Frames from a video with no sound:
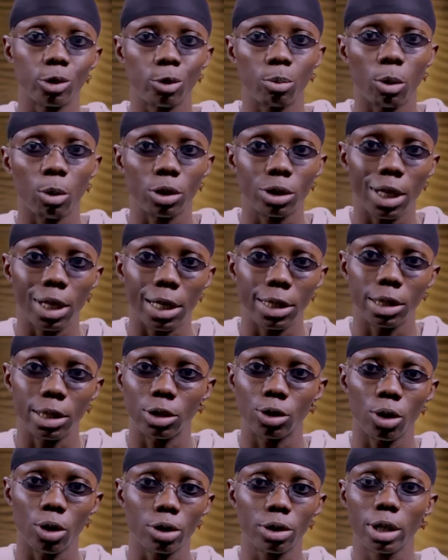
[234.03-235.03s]
too much, and
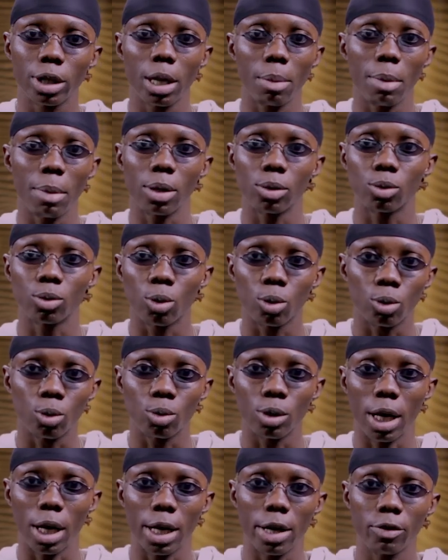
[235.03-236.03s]
it just came out so
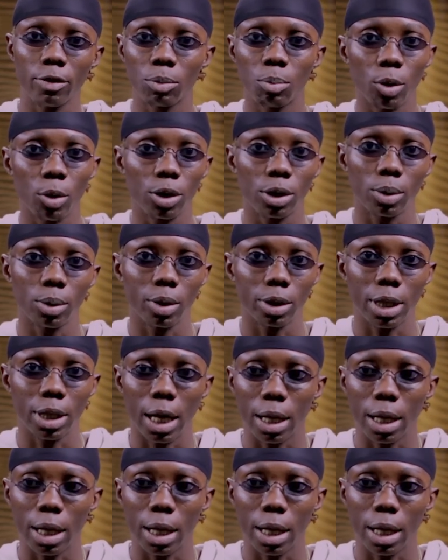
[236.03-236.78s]
good, and everybody was